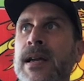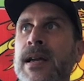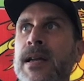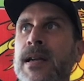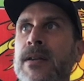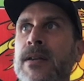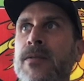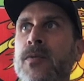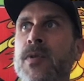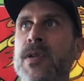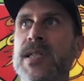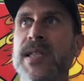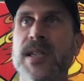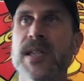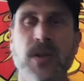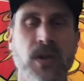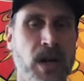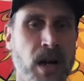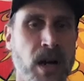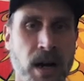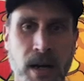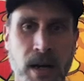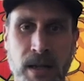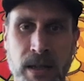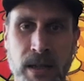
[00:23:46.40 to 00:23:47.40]
it wasn't until
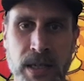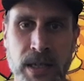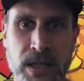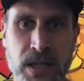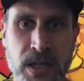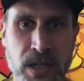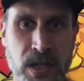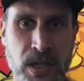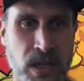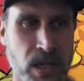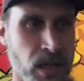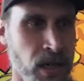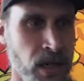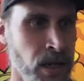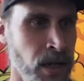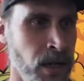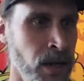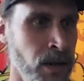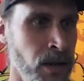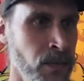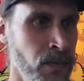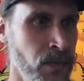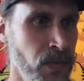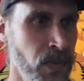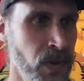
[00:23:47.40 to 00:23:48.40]
college,
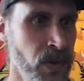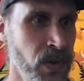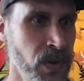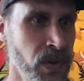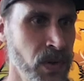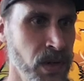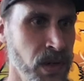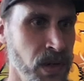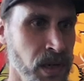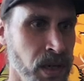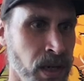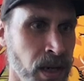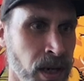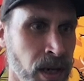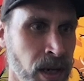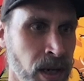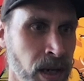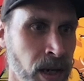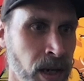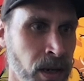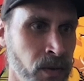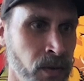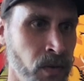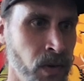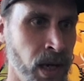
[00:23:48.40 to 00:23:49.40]
you know,
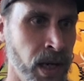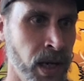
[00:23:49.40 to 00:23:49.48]
I